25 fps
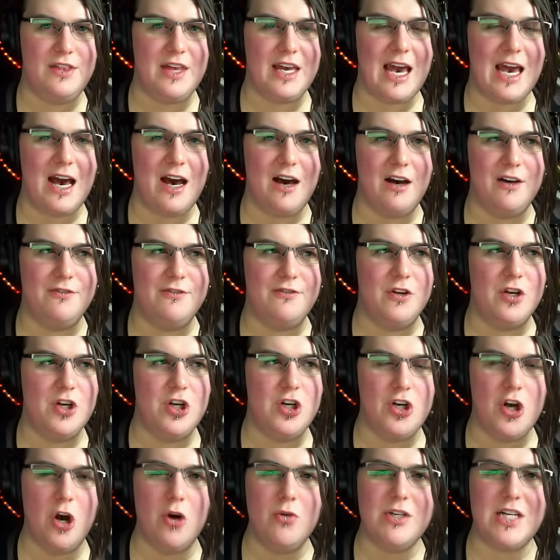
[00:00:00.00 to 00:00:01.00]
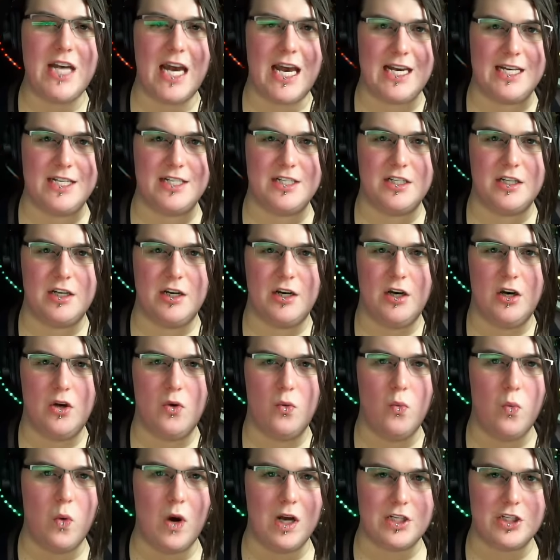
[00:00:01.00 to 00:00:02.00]
They have no taste
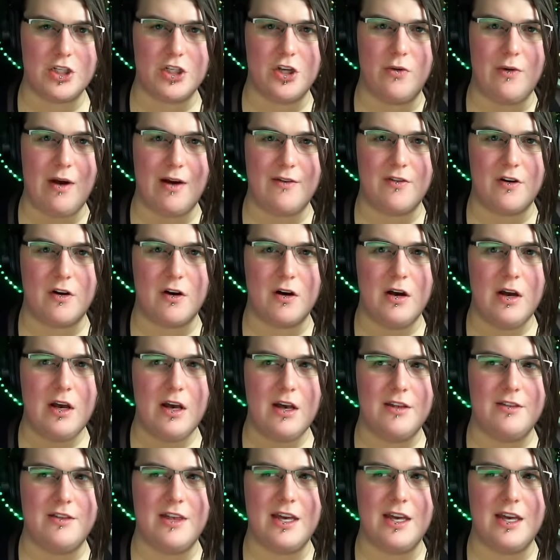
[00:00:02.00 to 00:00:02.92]
whatsoever.